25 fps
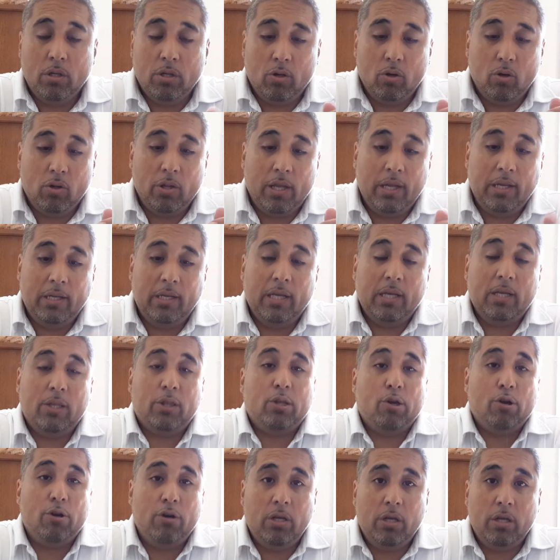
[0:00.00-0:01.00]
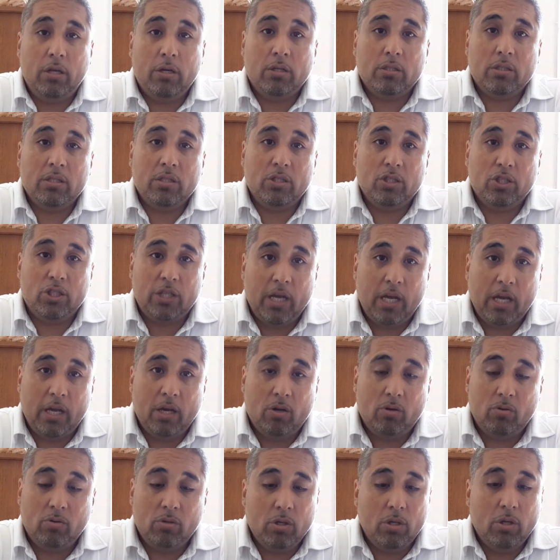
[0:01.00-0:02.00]
or they did 30 years in
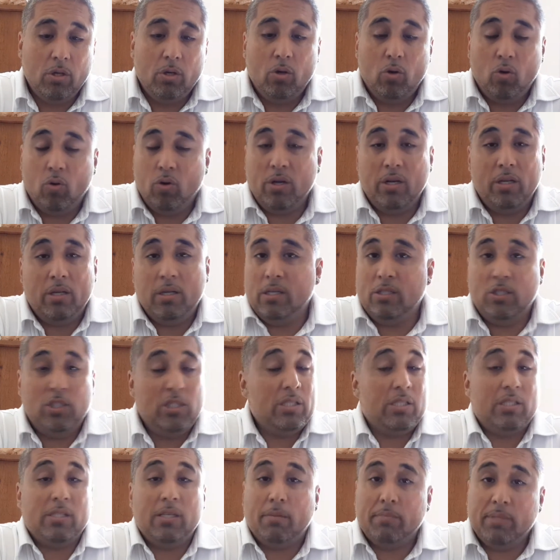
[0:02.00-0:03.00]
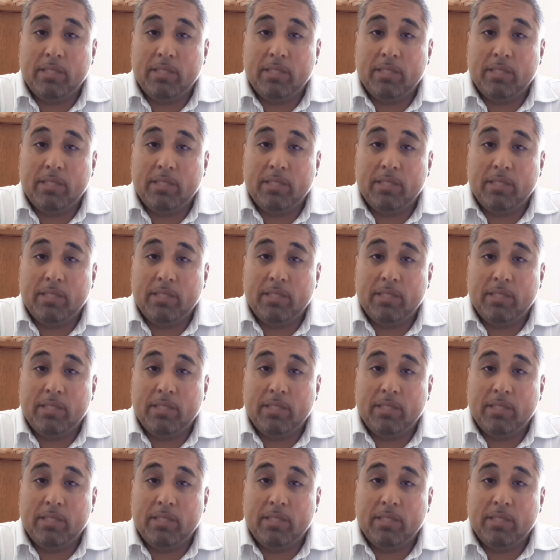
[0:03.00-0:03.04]
jail or just some